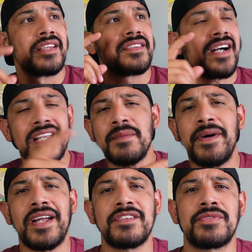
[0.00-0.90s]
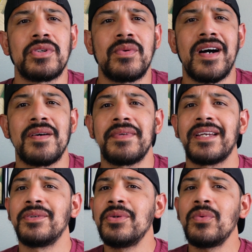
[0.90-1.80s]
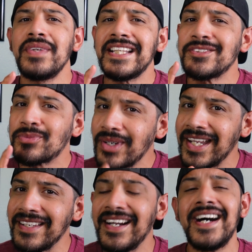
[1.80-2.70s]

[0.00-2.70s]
Thought about it for a while. I'm like, who? That's right.